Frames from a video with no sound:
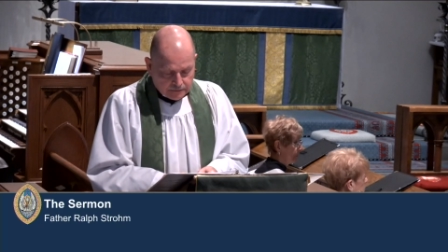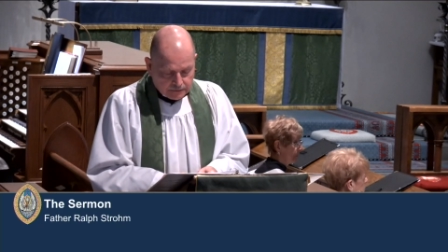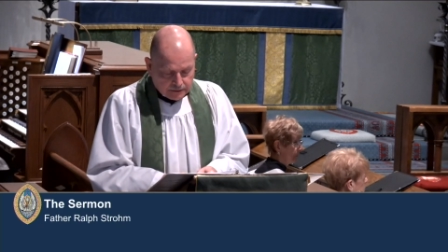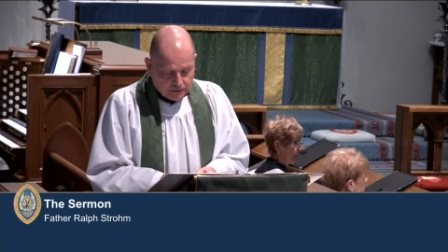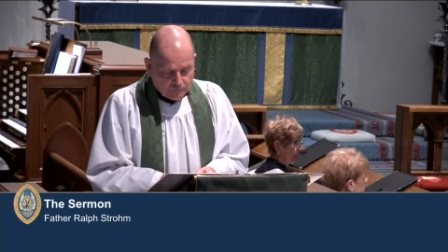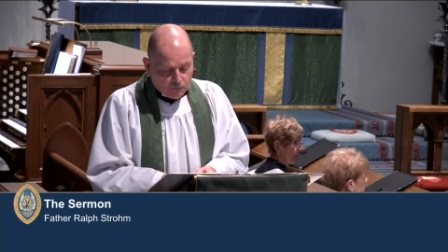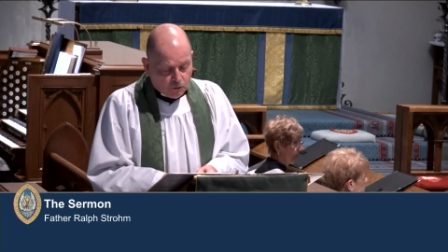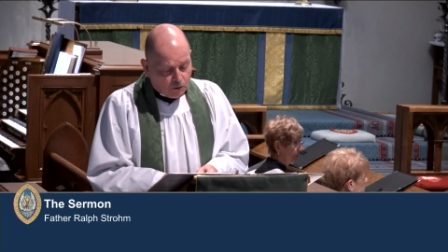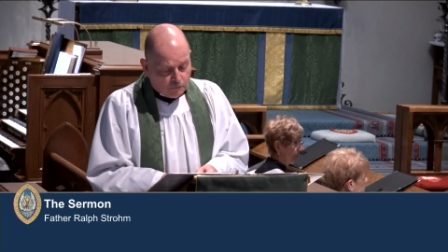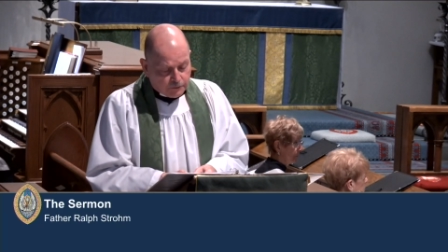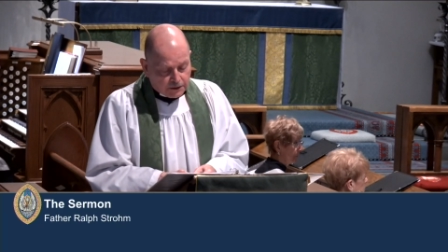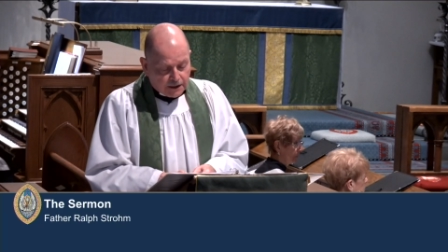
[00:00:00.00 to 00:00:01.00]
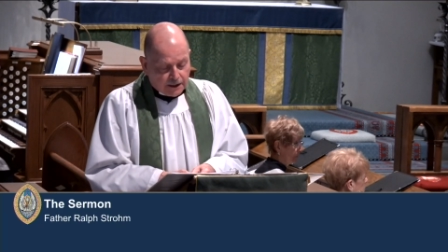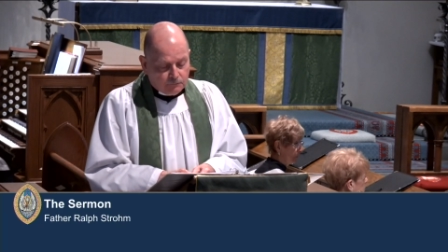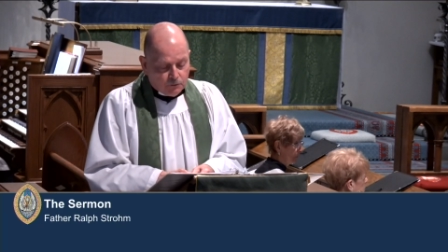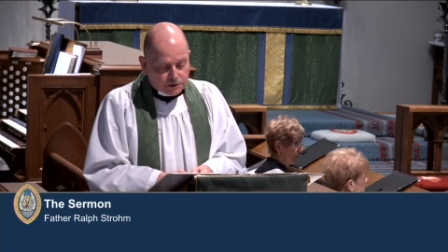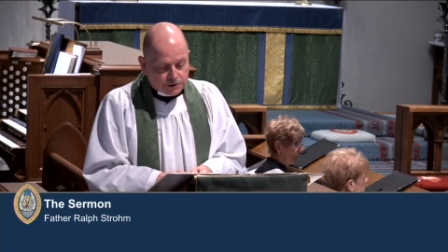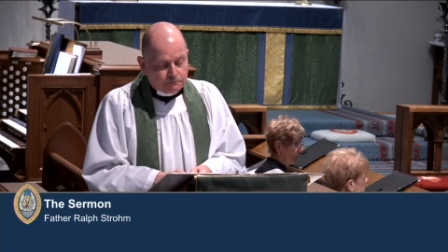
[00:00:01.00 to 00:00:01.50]
God, moreover, God
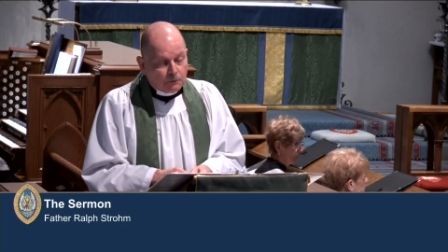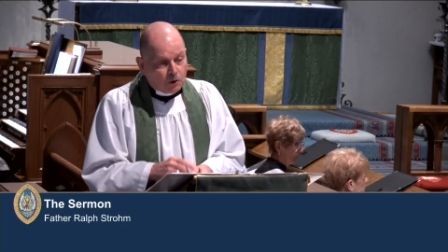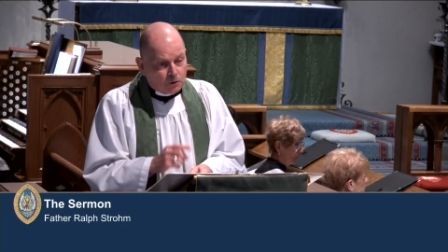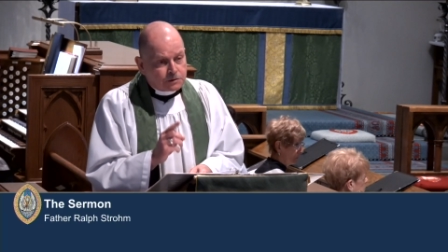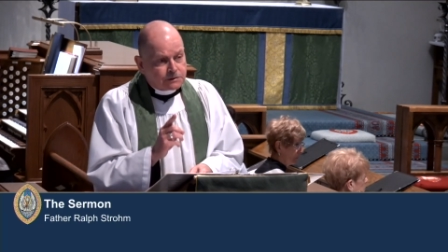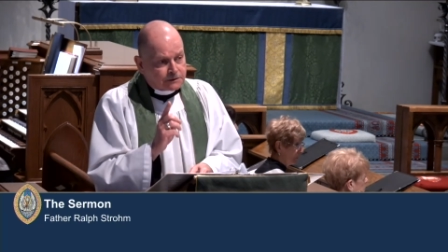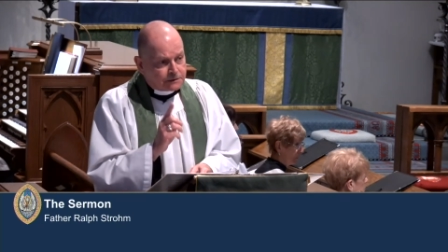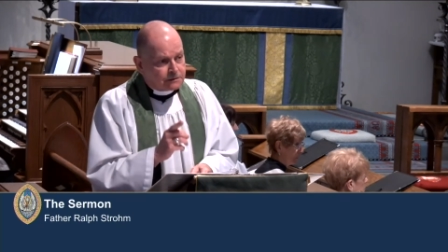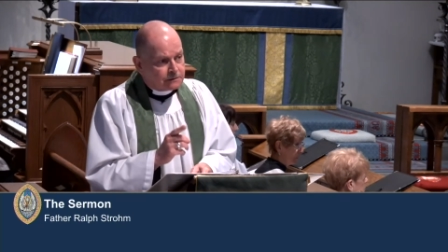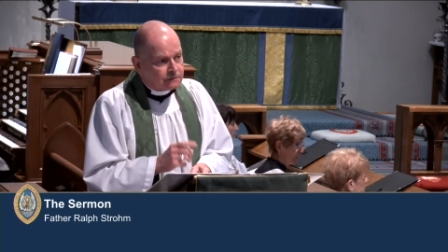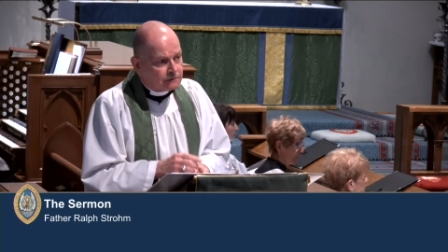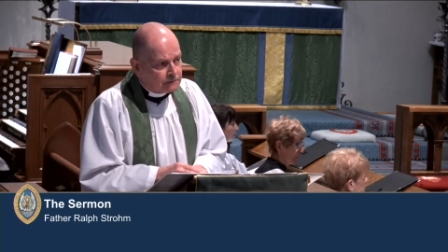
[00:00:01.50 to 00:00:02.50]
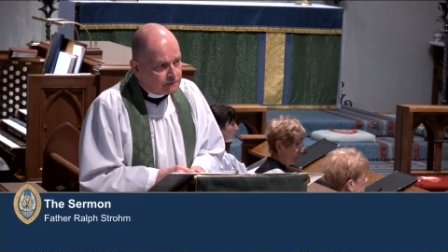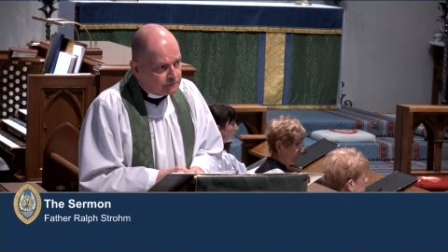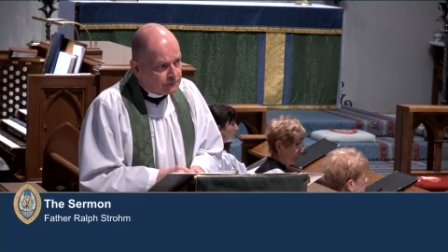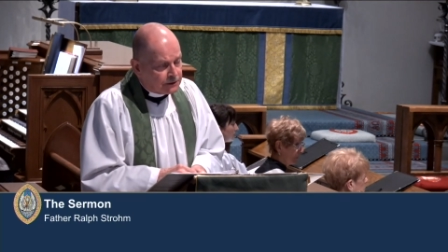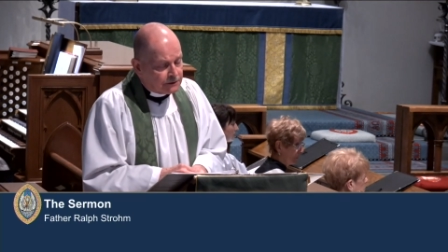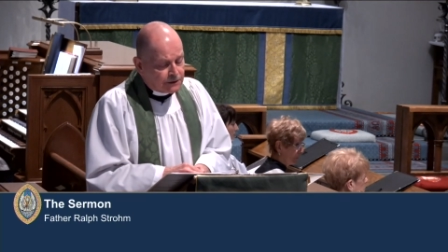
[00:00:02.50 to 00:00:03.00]
wants Moses to
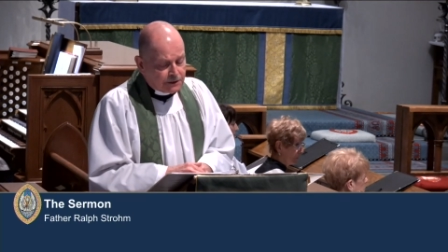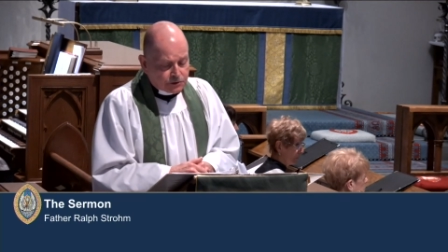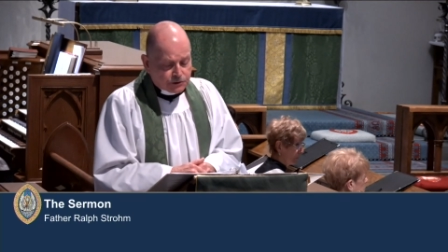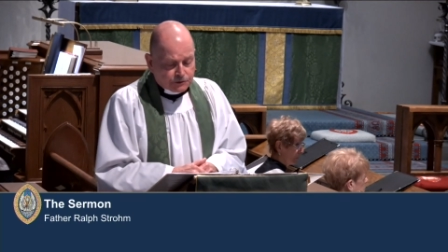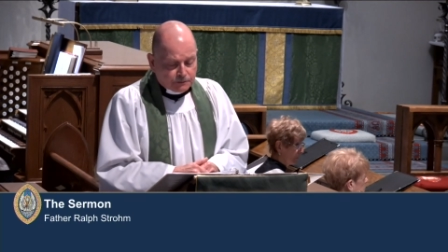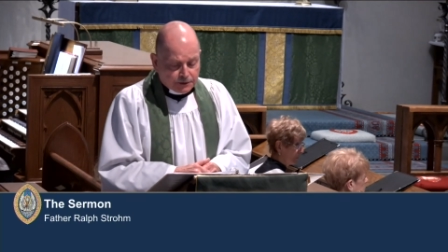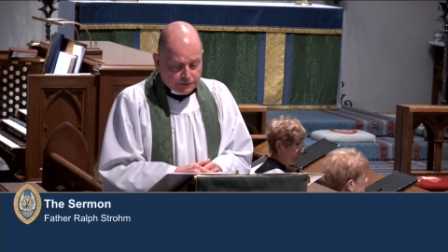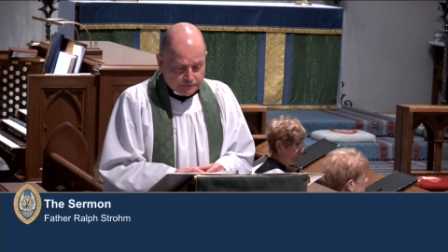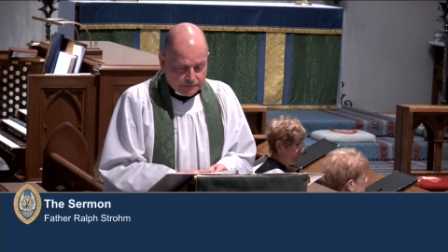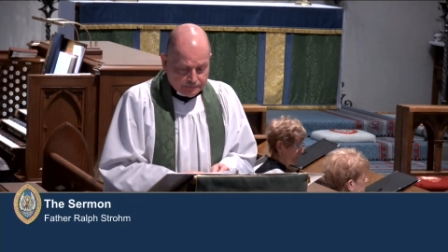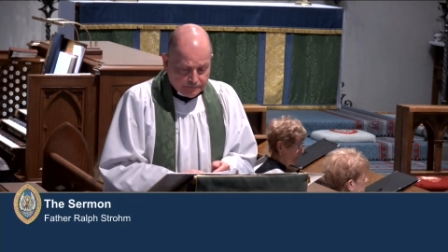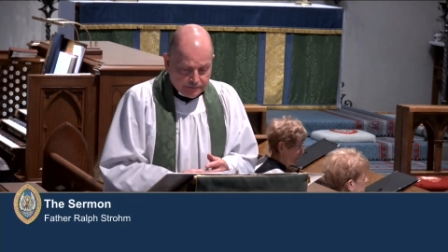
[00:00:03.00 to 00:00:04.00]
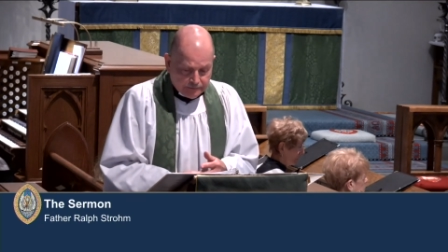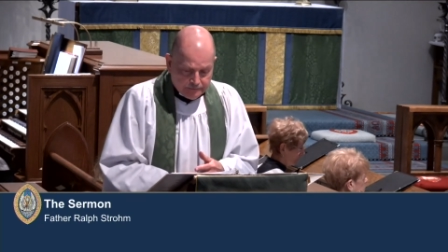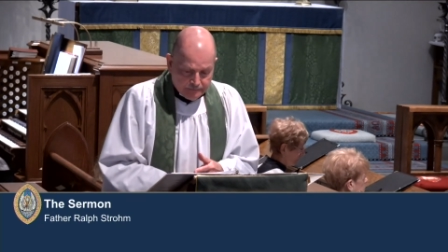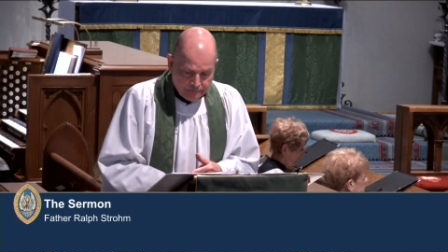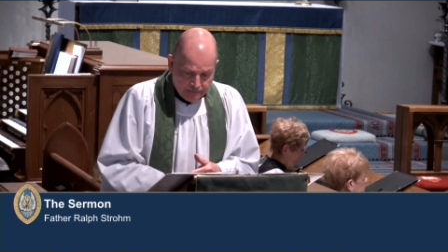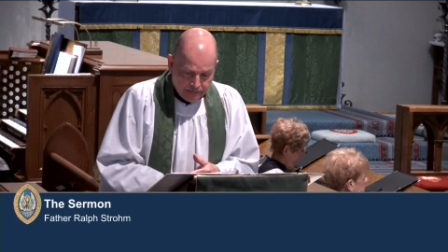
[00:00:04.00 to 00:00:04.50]
be the instrument
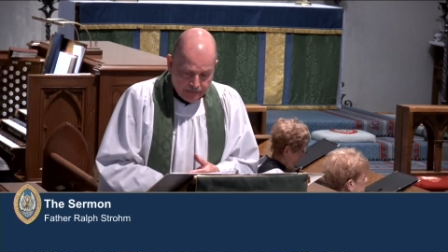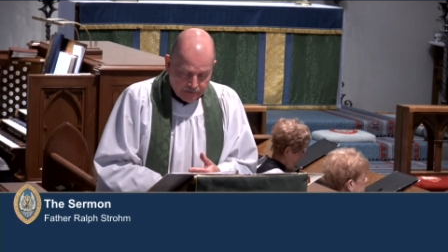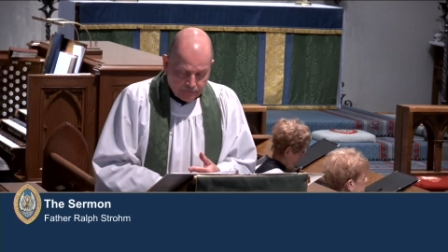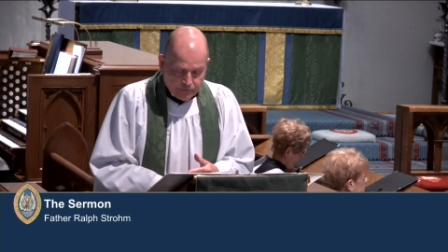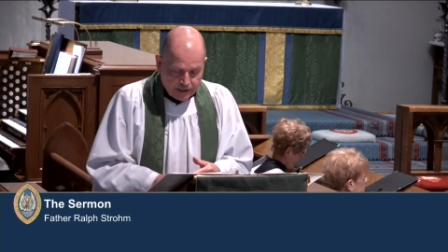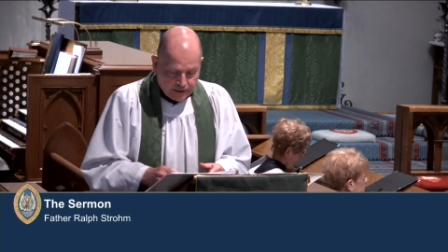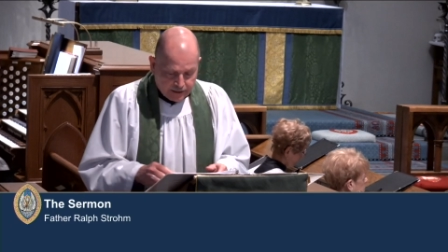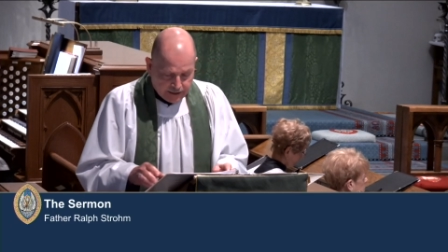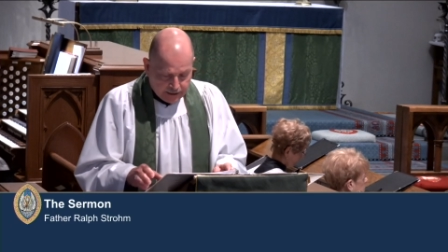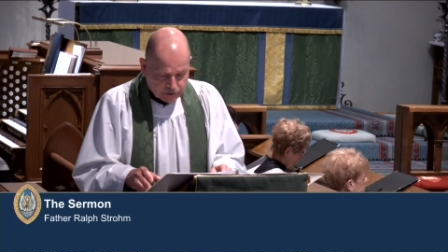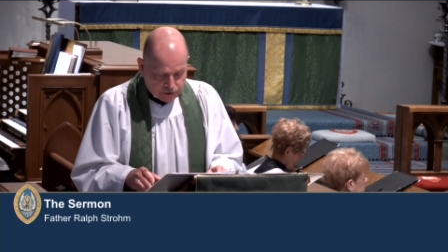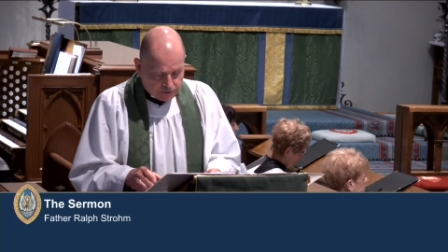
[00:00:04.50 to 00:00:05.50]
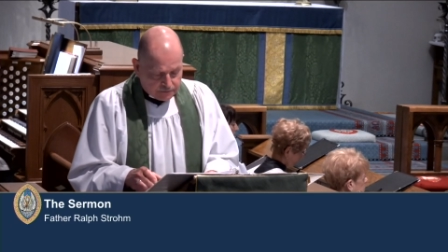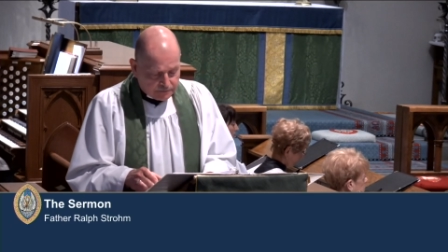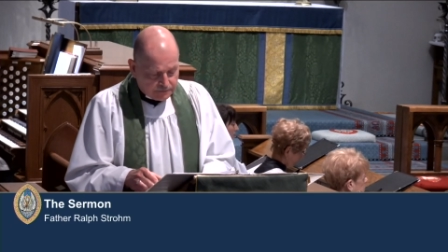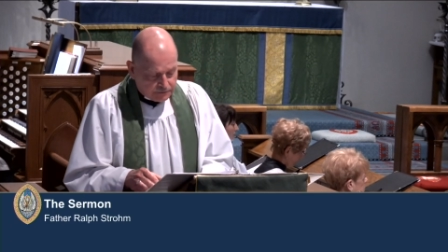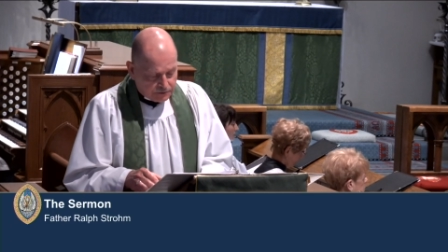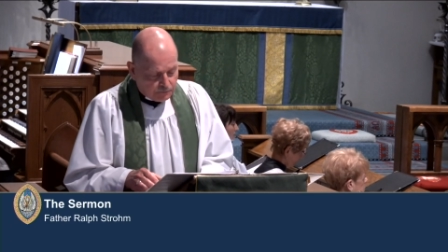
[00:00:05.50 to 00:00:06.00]
of that action,
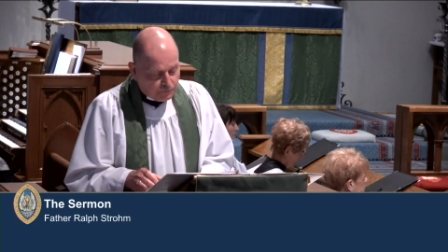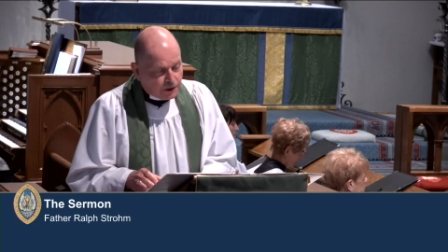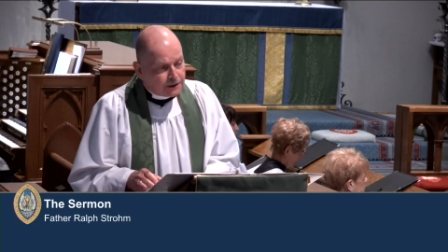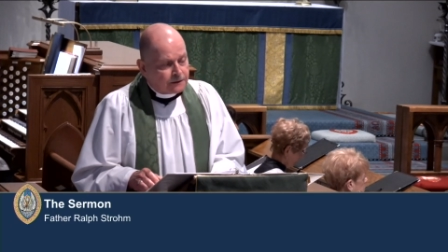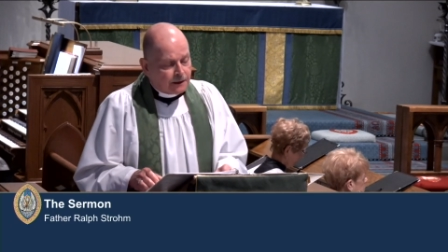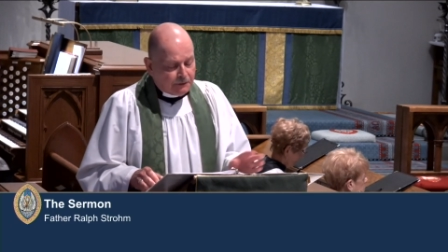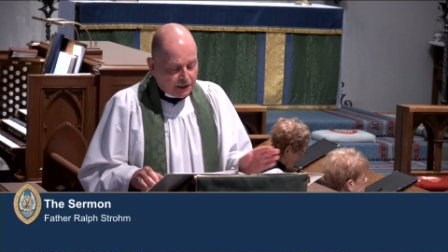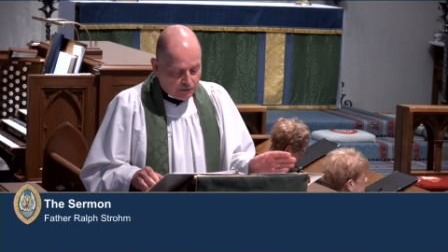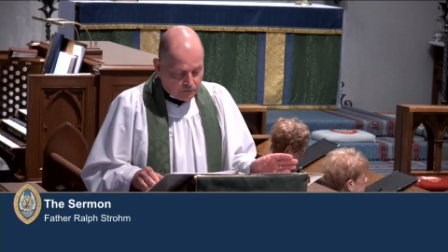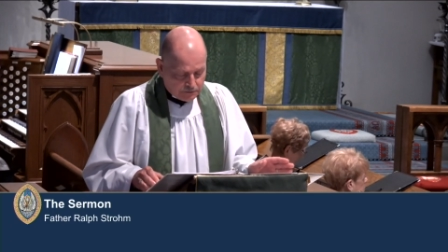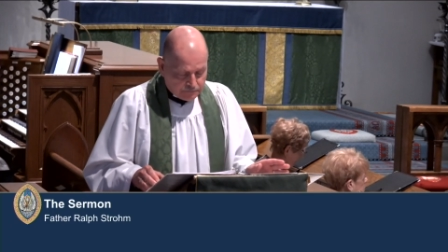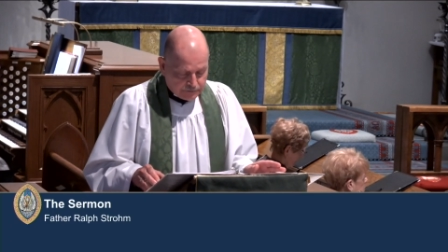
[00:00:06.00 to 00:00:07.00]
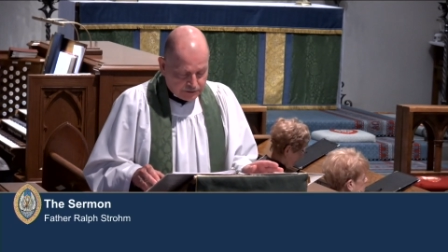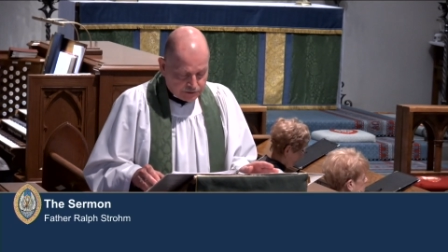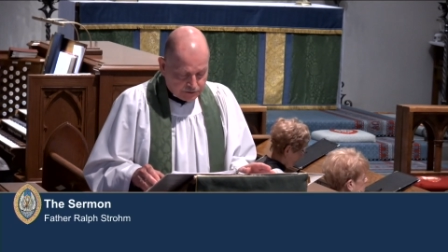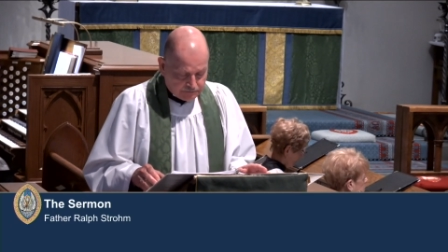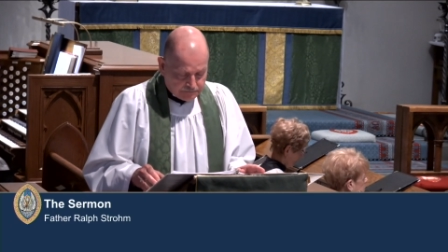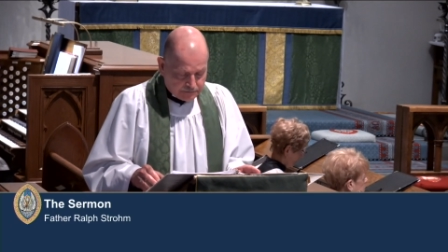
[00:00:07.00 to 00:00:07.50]
to bring them out of
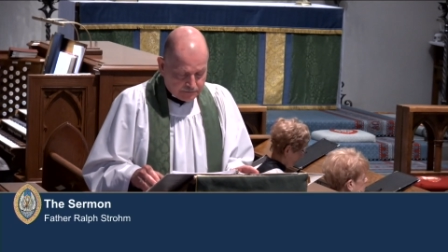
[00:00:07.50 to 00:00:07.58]
Egypt.